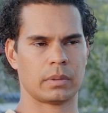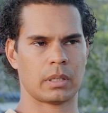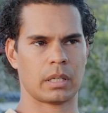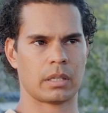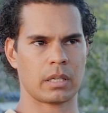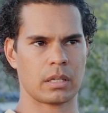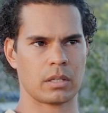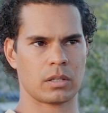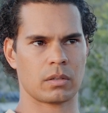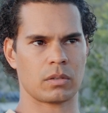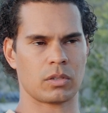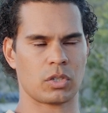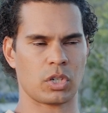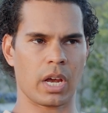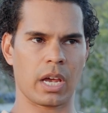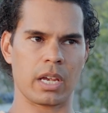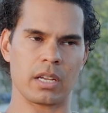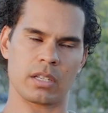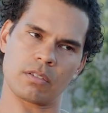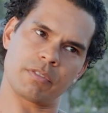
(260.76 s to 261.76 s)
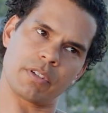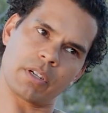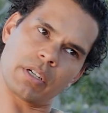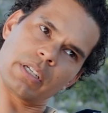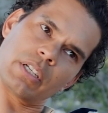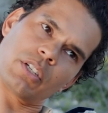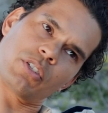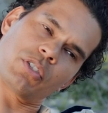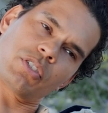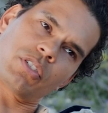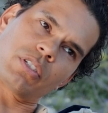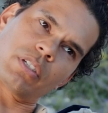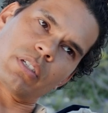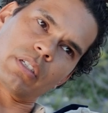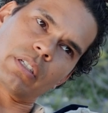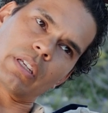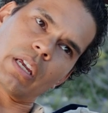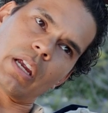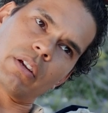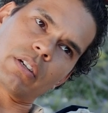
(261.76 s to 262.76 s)
I think Jay's a very
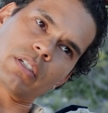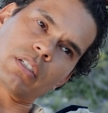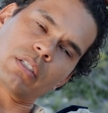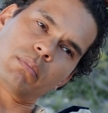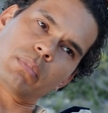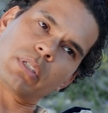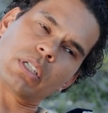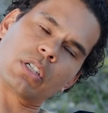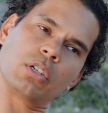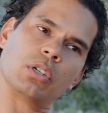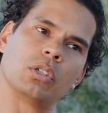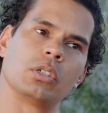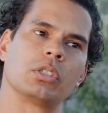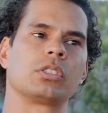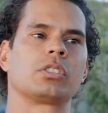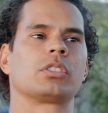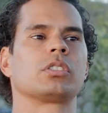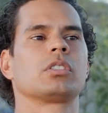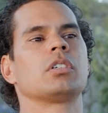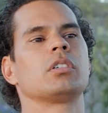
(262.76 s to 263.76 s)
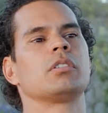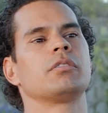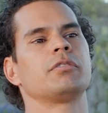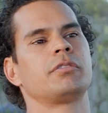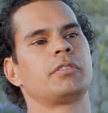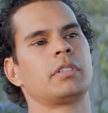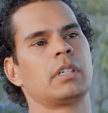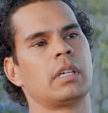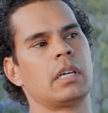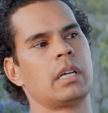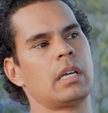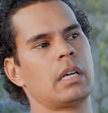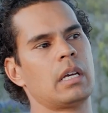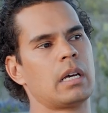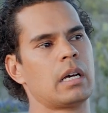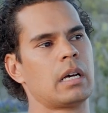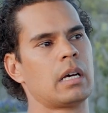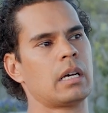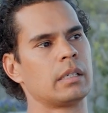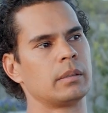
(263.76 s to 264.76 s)
interesting character because of
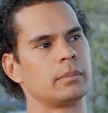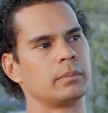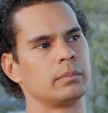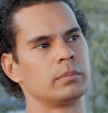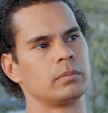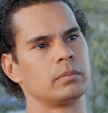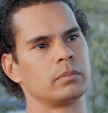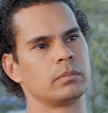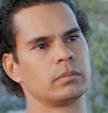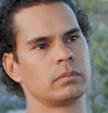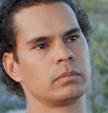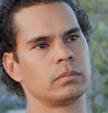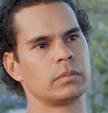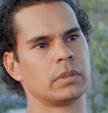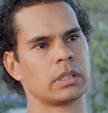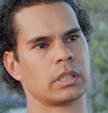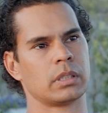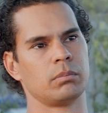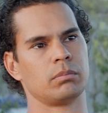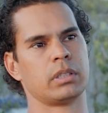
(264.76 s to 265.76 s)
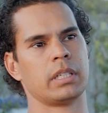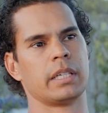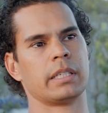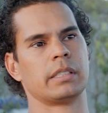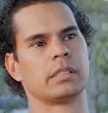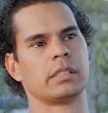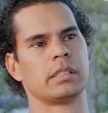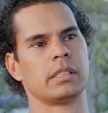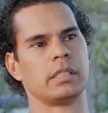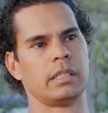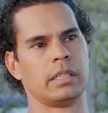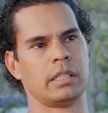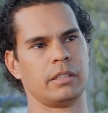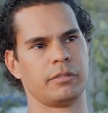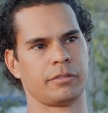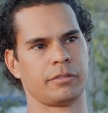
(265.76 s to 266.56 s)
the complexity he